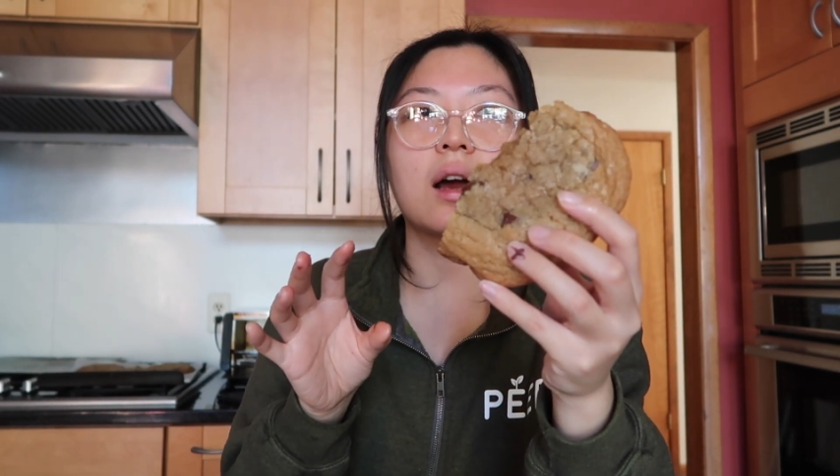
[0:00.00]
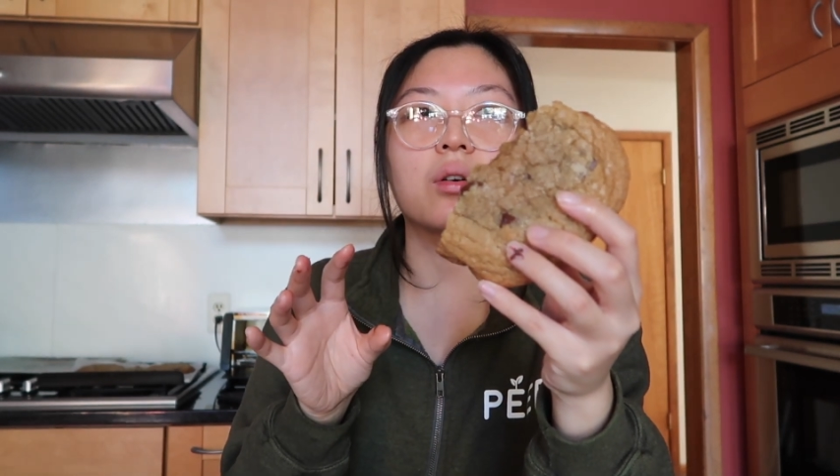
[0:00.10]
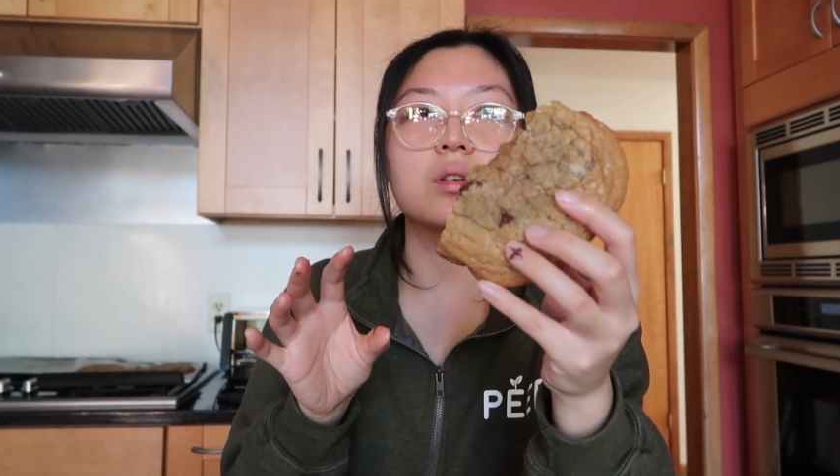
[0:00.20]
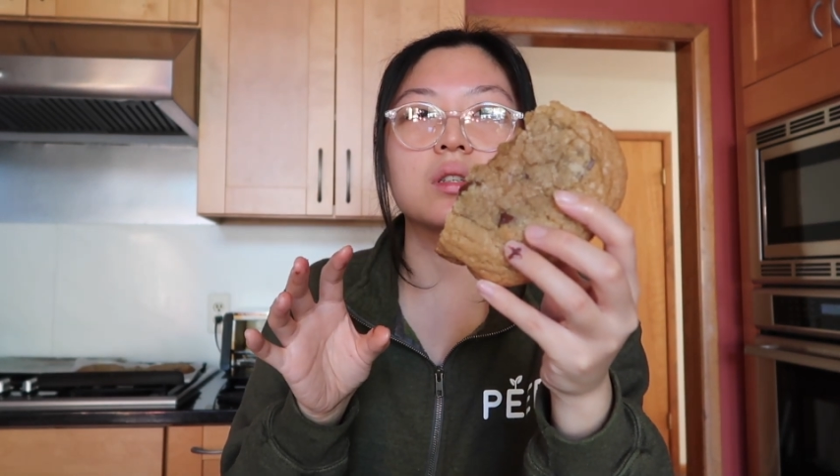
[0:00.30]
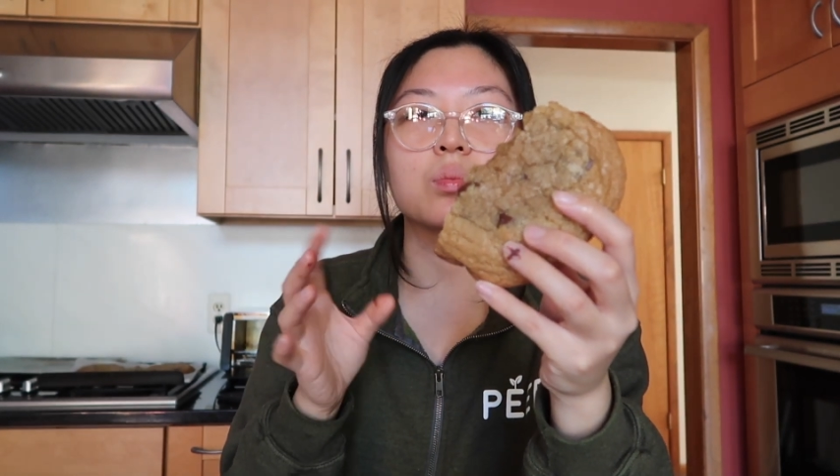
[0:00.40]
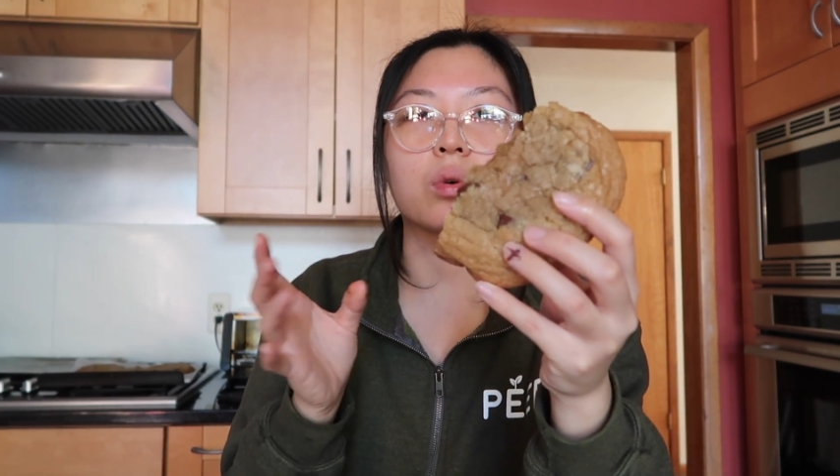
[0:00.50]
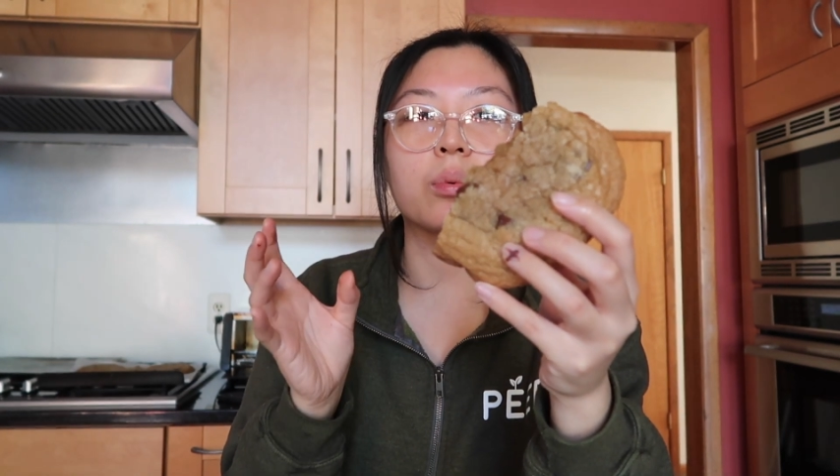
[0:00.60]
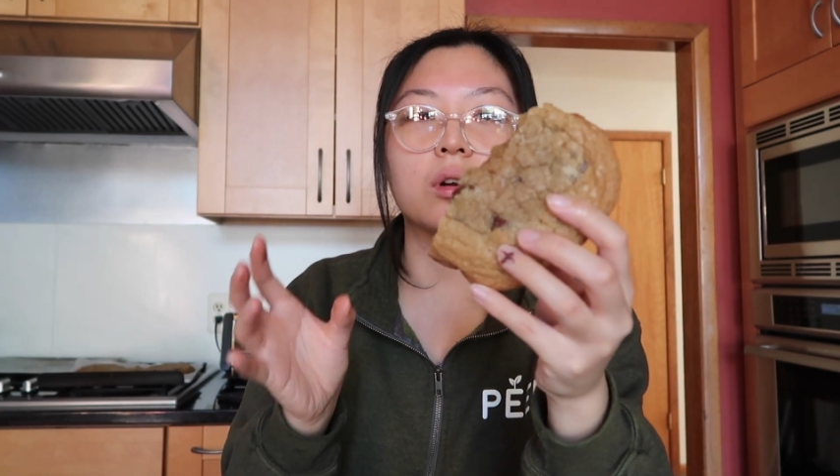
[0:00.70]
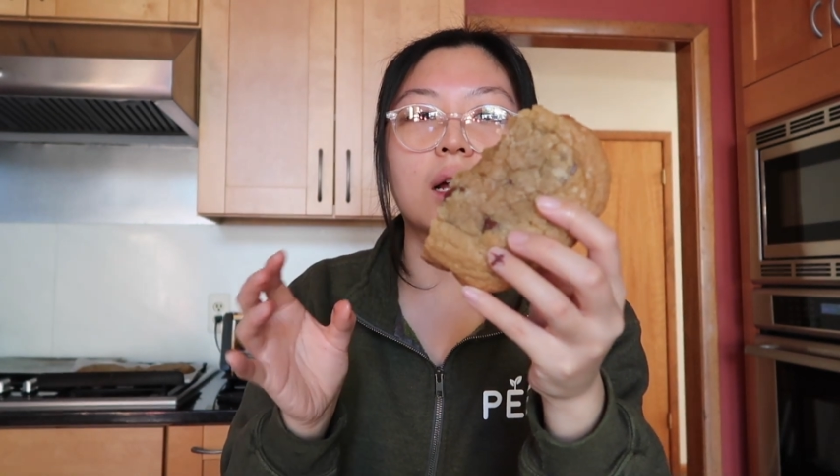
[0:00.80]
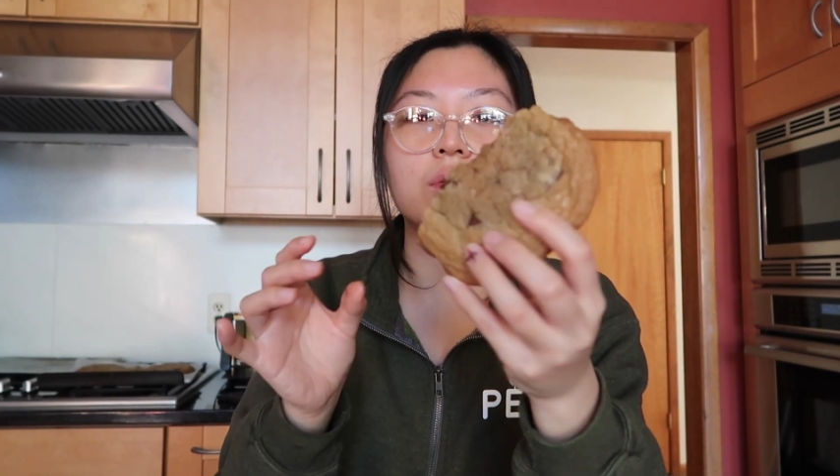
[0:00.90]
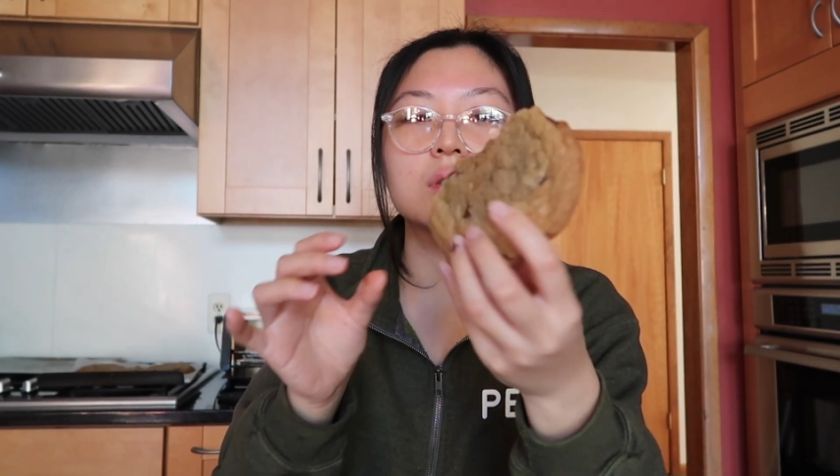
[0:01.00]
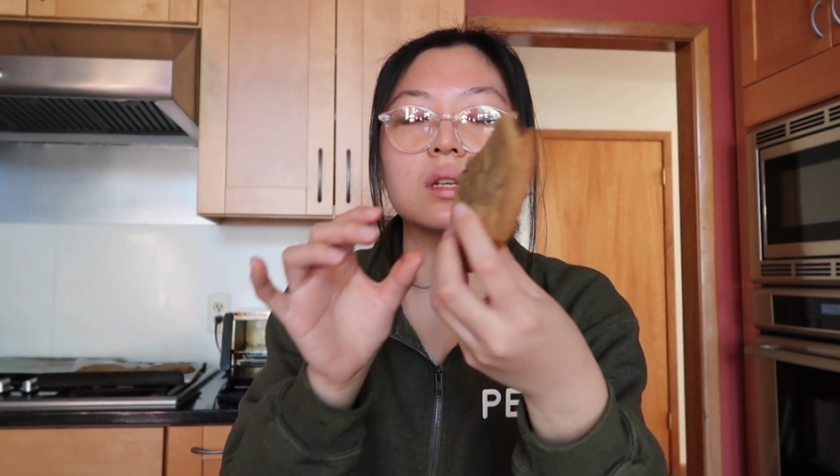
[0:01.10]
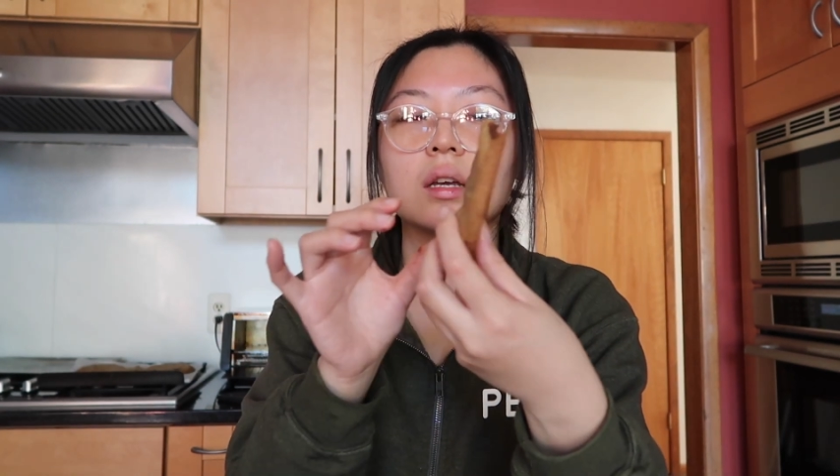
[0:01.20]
hours is more pronounced.